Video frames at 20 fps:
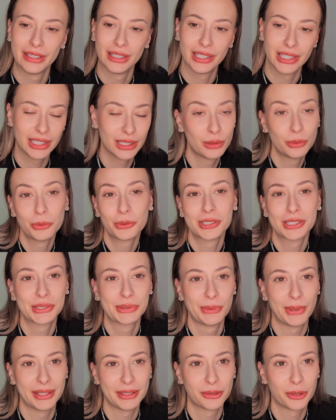It looks
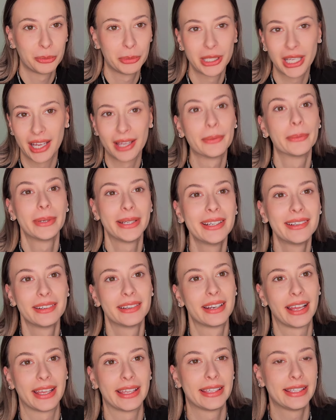great on me. I really
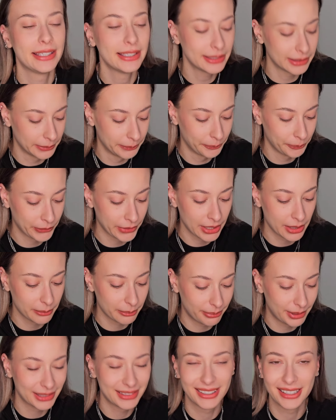like it,
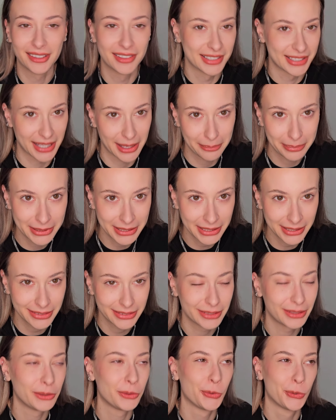but except
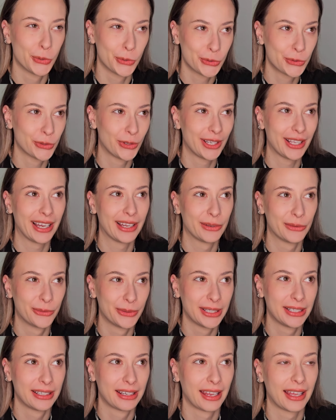it, usually I
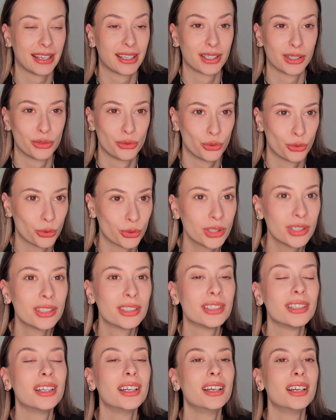really like nude
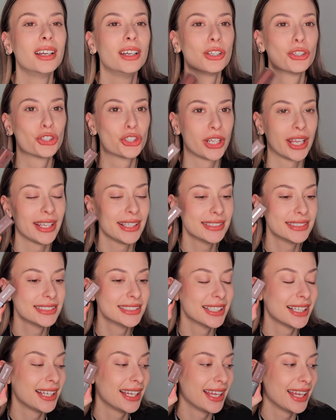shades.
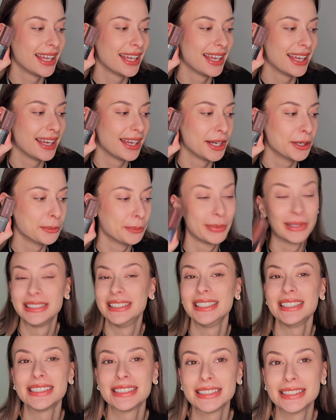But
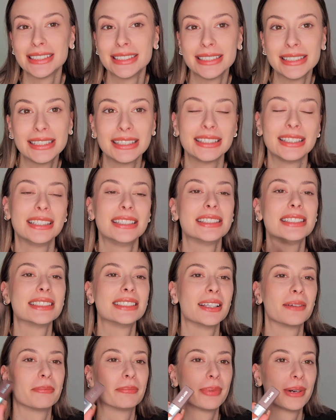this, this is
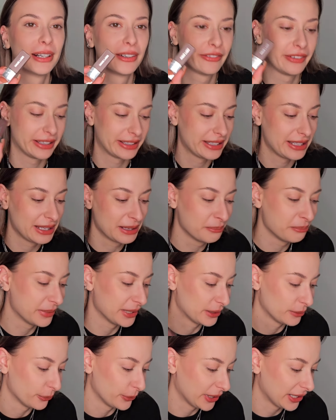the perfect
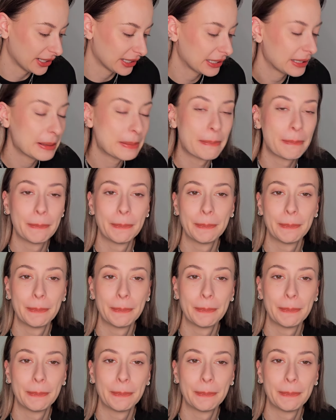in-between